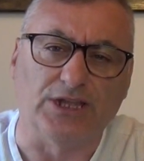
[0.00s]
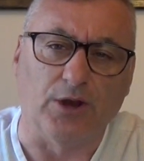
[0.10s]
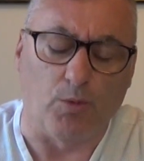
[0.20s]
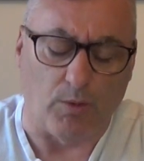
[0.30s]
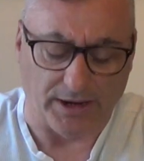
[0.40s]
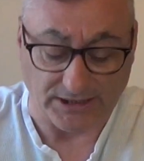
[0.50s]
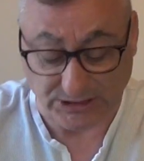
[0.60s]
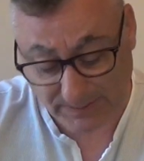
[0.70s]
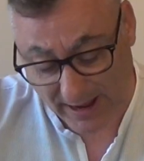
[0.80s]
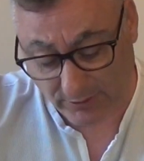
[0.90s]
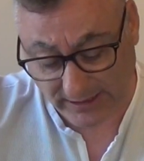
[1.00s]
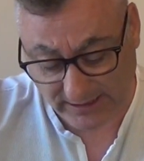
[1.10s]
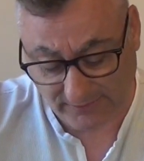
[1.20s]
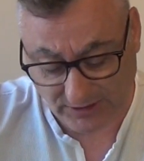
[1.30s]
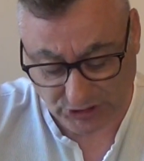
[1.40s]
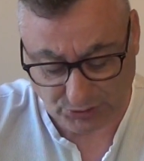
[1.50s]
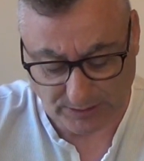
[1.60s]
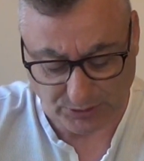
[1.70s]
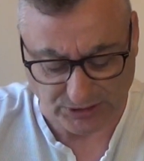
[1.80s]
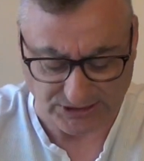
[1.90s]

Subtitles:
They don't want to expound any of these scriptures.